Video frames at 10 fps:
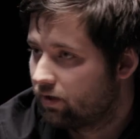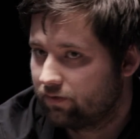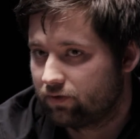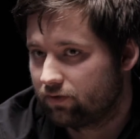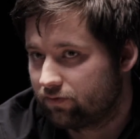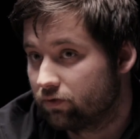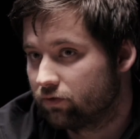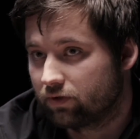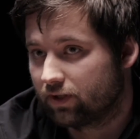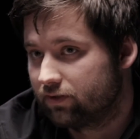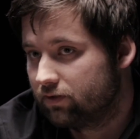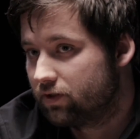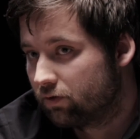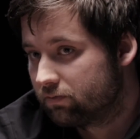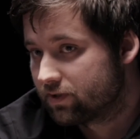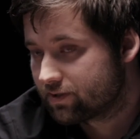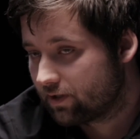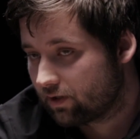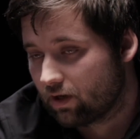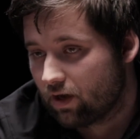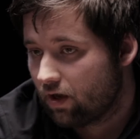If you look at the OpenStack,